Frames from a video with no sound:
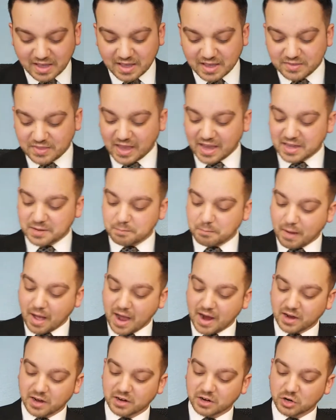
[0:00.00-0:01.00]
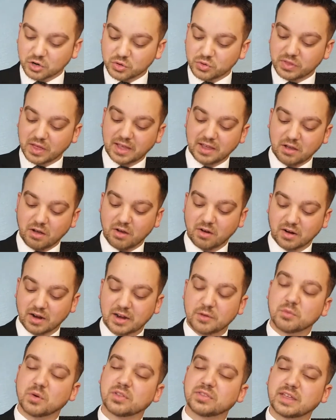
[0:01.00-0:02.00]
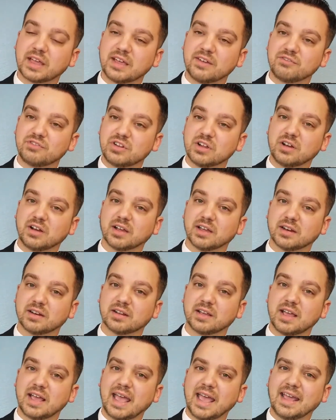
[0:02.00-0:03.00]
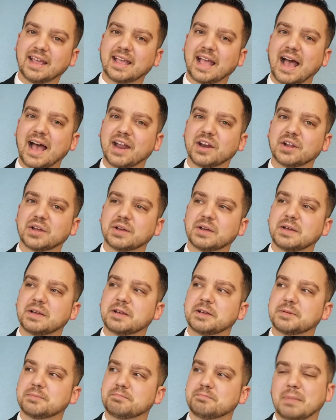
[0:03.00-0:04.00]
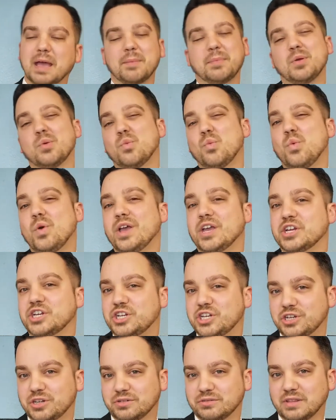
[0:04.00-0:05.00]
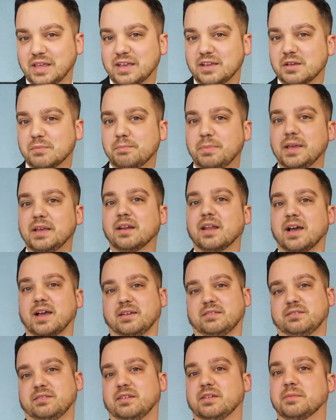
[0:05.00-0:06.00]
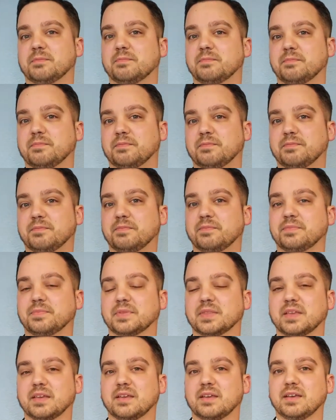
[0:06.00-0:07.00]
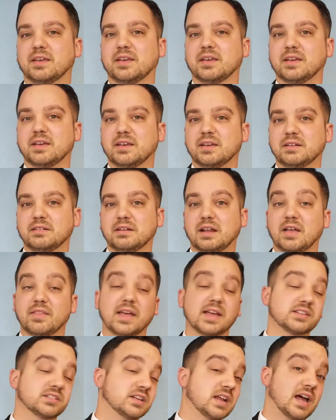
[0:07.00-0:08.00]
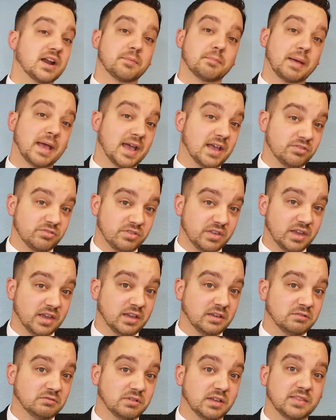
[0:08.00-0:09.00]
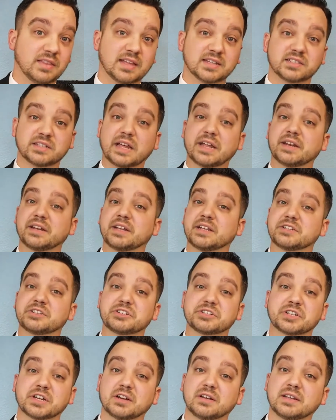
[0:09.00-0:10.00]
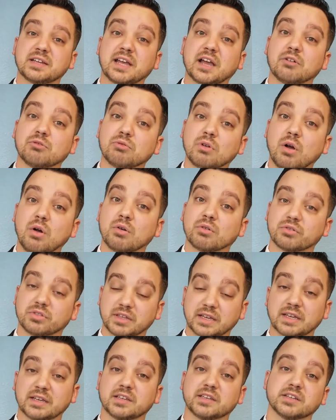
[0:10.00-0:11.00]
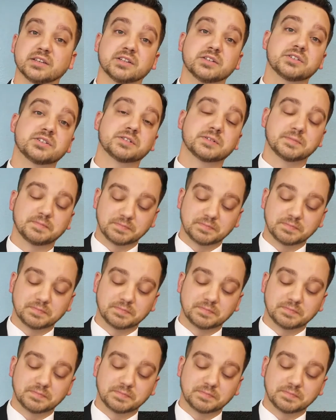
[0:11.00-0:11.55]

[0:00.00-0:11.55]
They admire who they are and what they have done and kind of maybe wish they could be like them. Now, that's not a bad thing, and that's not necessarily a wrong thing, kids.